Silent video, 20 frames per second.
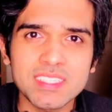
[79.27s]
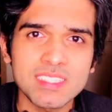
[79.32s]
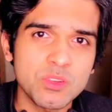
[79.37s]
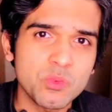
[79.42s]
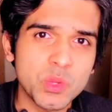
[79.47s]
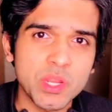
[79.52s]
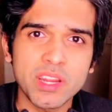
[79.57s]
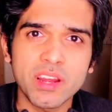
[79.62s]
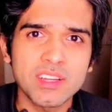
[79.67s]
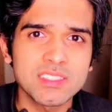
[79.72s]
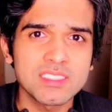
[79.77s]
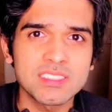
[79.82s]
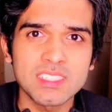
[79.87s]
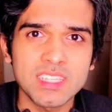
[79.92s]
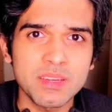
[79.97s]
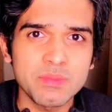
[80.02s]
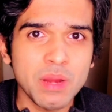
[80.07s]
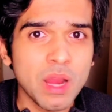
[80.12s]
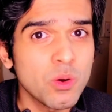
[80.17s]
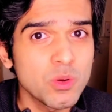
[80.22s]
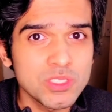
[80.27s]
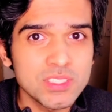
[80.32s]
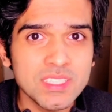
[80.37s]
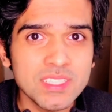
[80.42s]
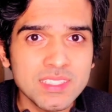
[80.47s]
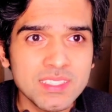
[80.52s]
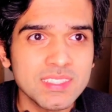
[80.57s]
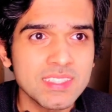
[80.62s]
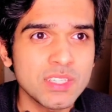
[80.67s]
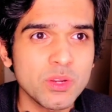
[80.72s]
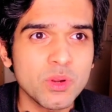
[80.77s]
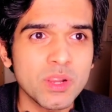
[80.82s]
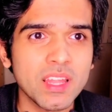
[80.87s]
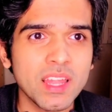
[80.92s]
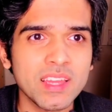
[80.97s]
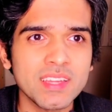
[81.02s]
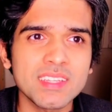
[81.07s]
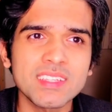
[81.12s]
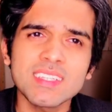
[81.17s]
and when I asked them how was it, they were like,